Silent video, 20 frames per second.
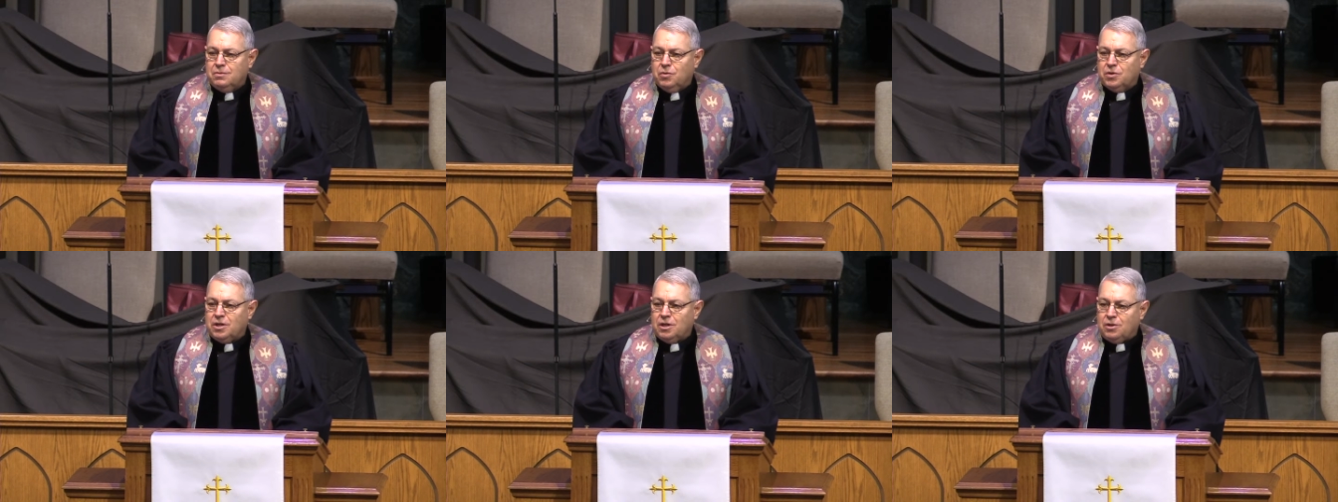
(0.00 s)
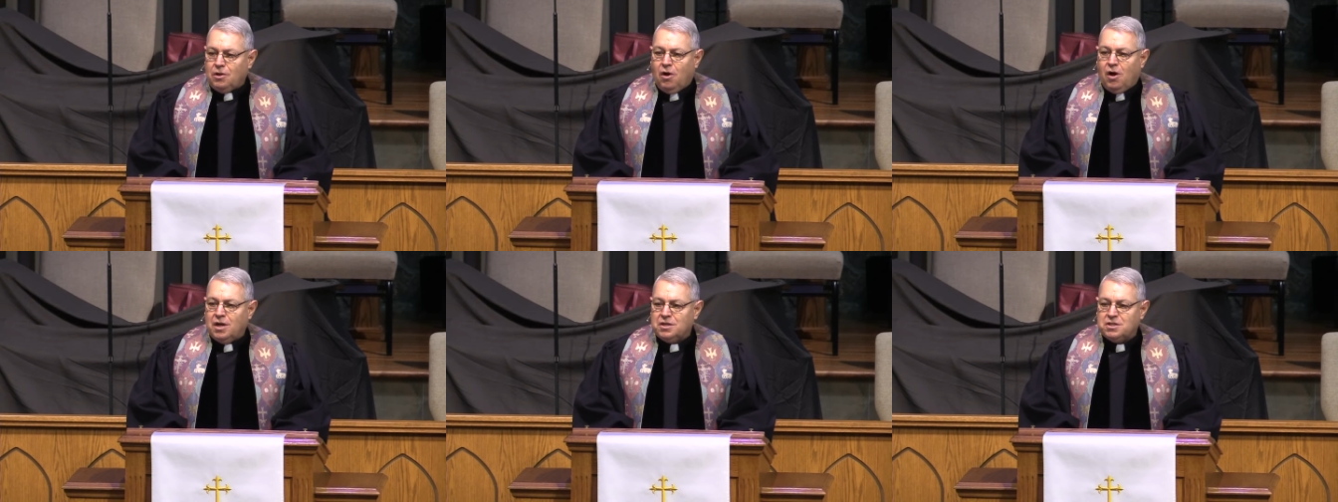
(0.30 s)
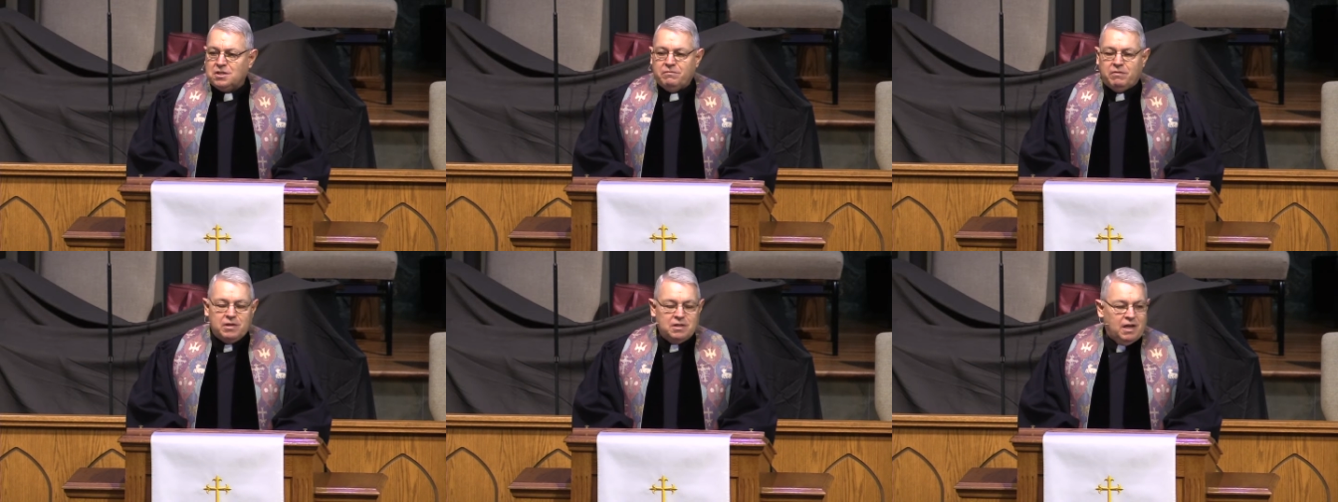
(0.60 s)
with the
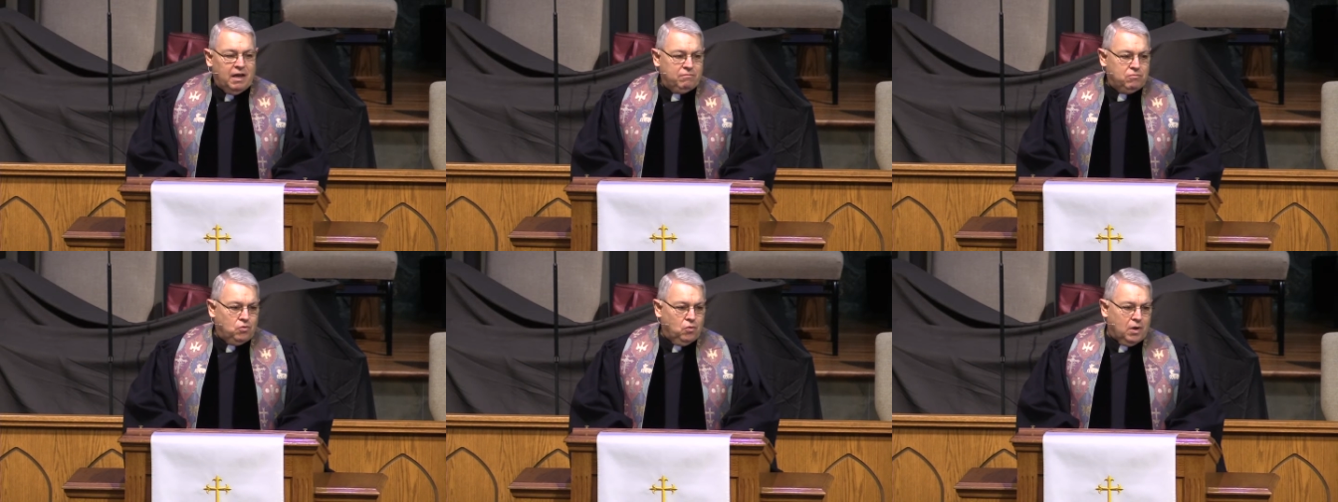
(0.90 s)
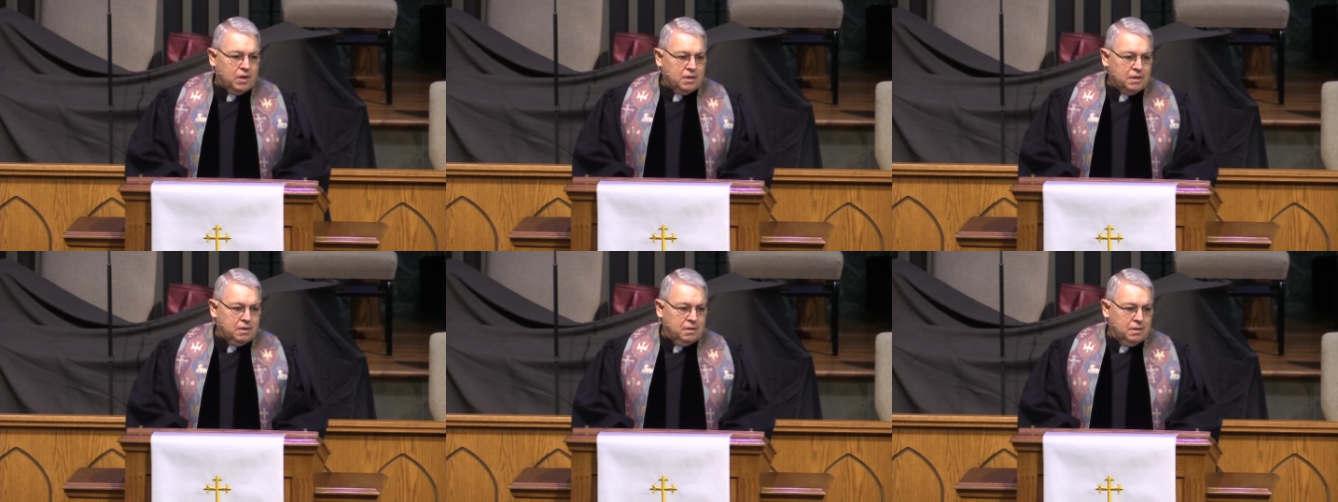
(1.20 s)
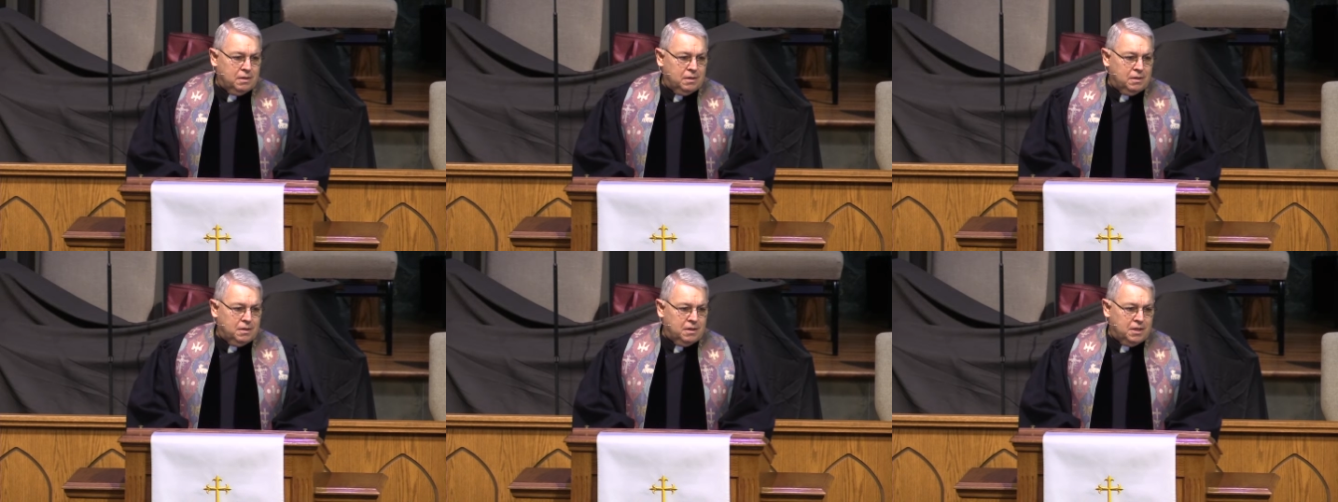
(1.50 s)
loss of a loved one
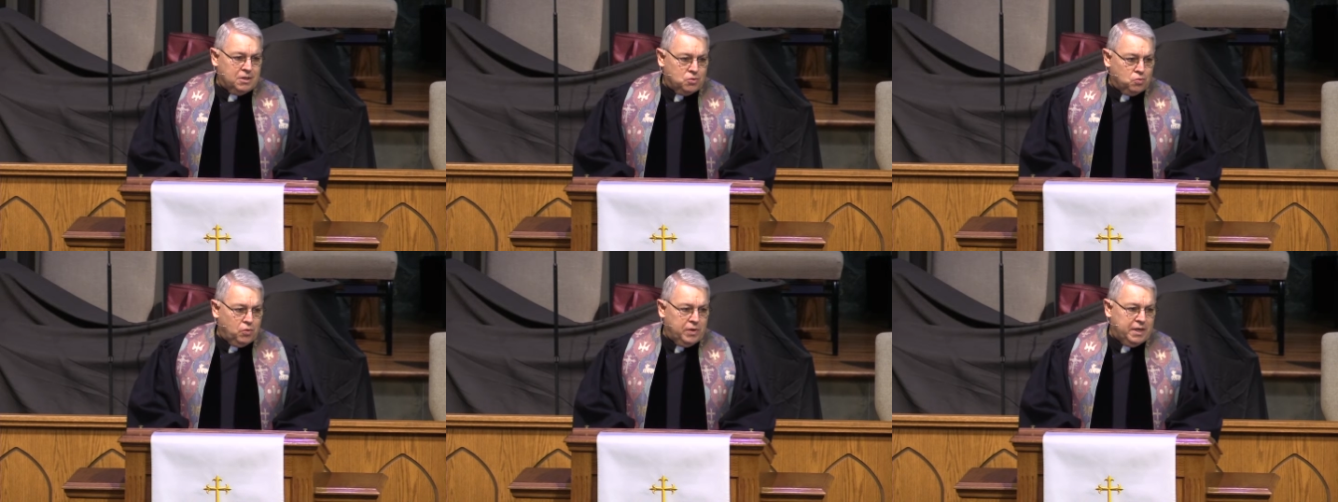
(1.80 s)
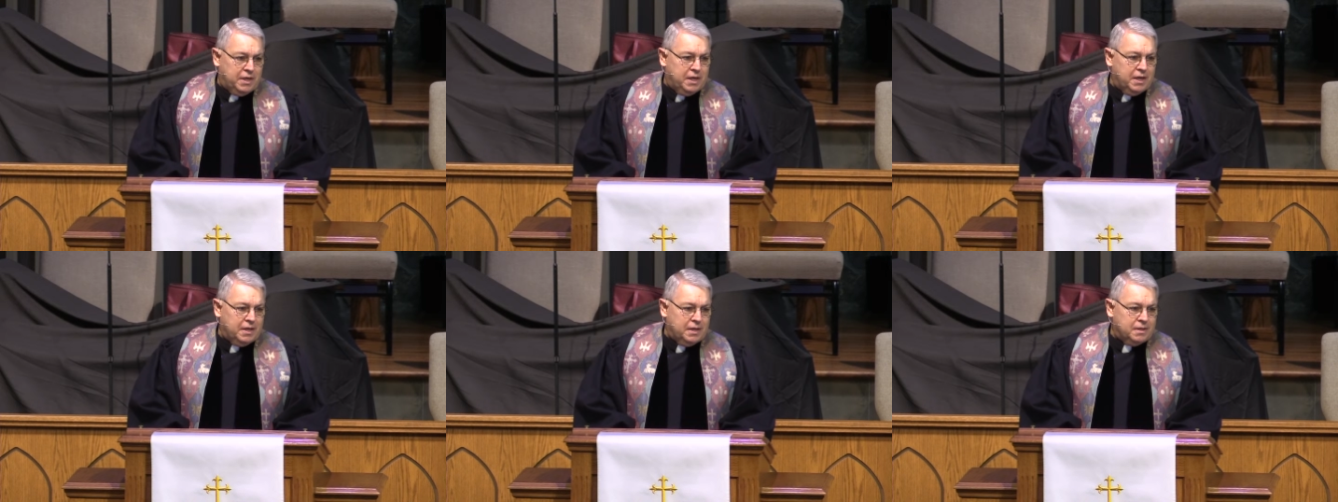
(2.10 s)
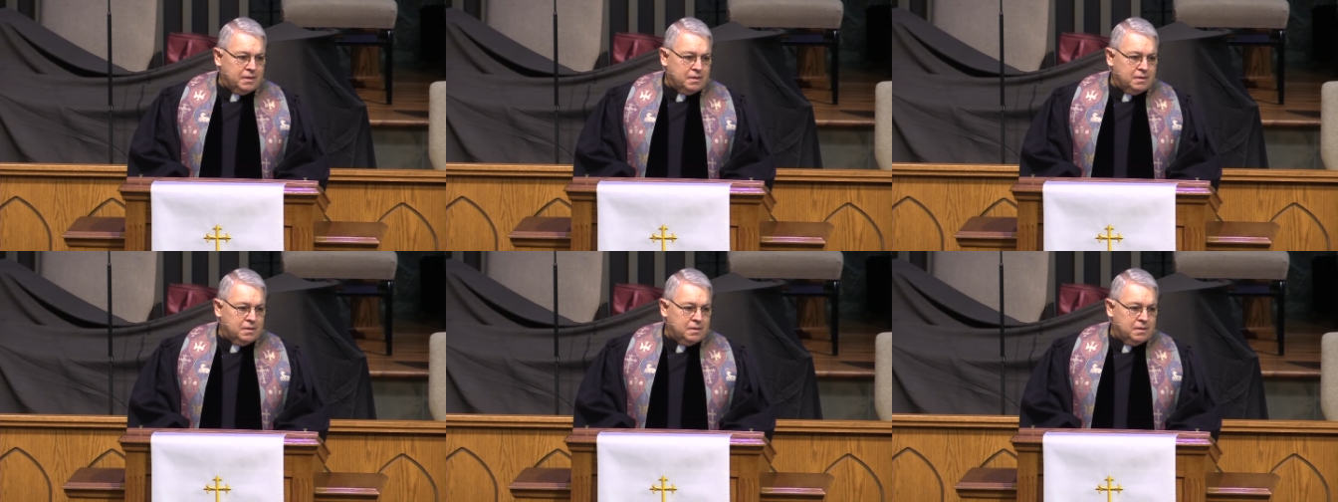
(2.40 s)
this weekend.